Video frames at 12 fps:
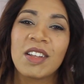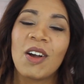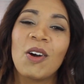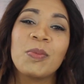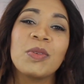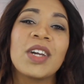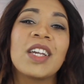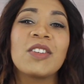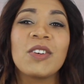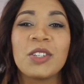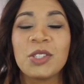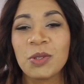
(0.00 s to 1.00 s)
hope you guys
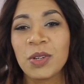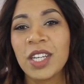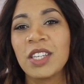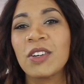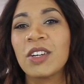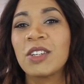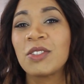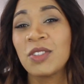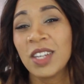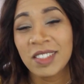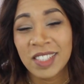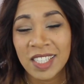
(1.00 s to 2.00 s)
are enjoying your
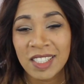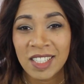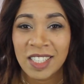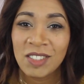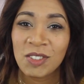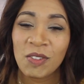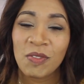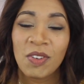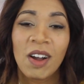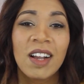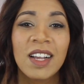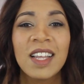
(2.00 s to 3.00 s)
2018 so
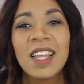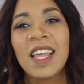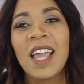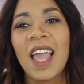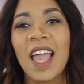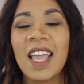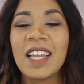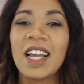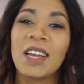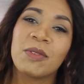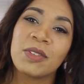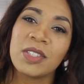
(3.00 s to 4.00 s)
far, and
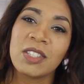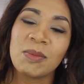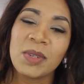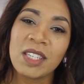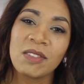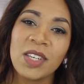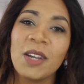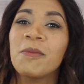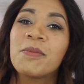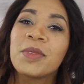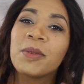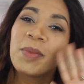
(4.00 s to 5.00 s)
I will see you in my next video.
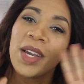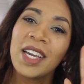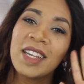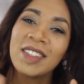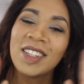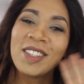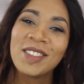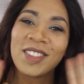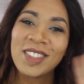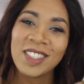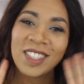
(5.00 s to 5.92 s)
Bye, guys.